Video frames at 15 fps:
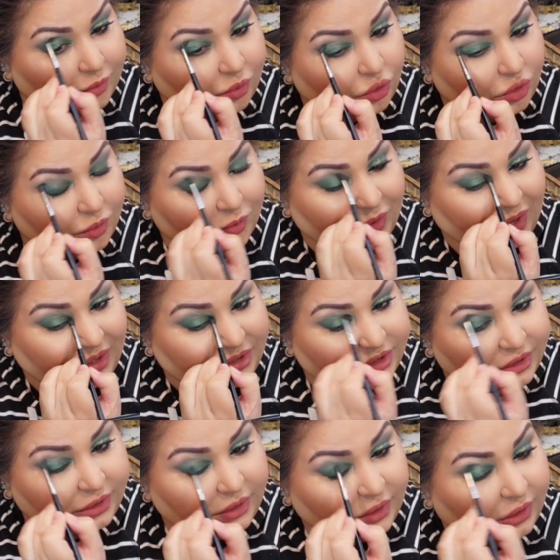more
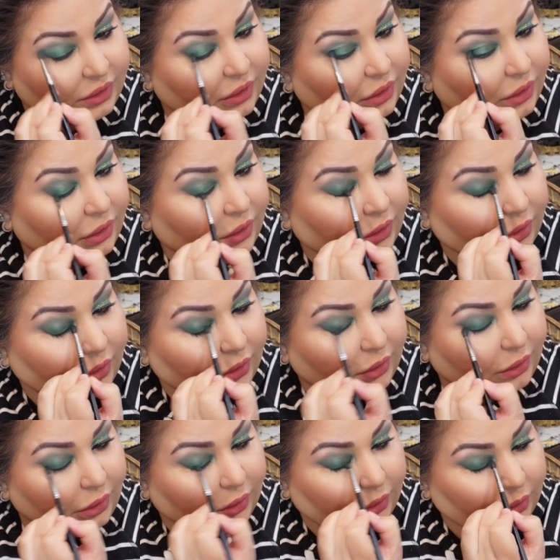brighter
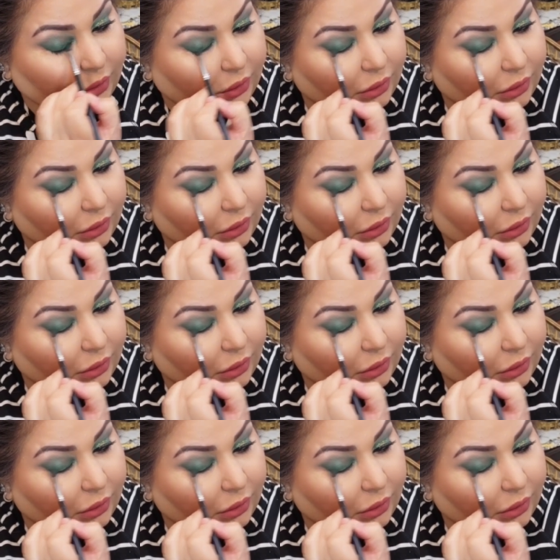green.